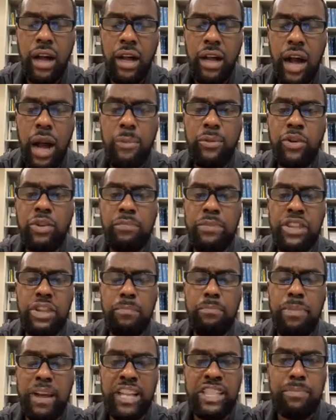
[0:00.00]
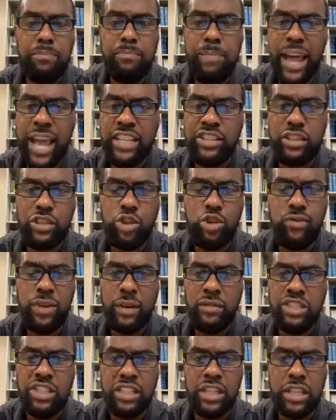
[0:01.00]
I'm going to be the best bastard you've
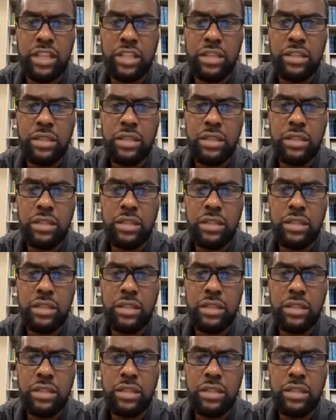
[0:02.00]
ever seen.